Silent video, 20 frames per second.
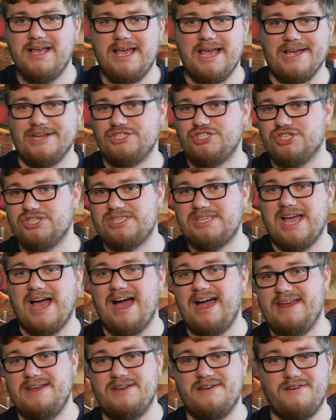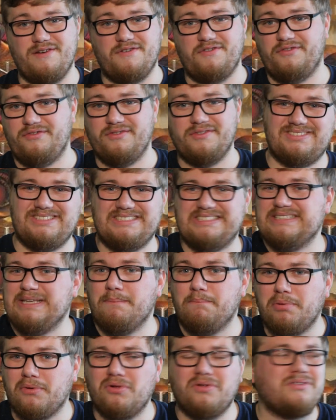is just kind of
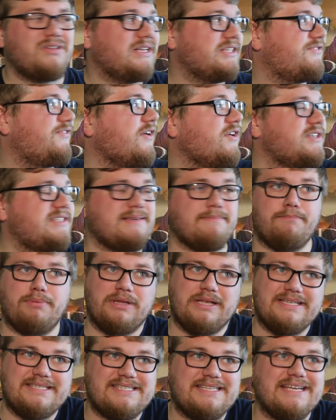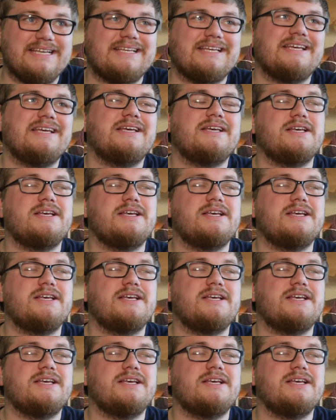simple. It's very simplistic.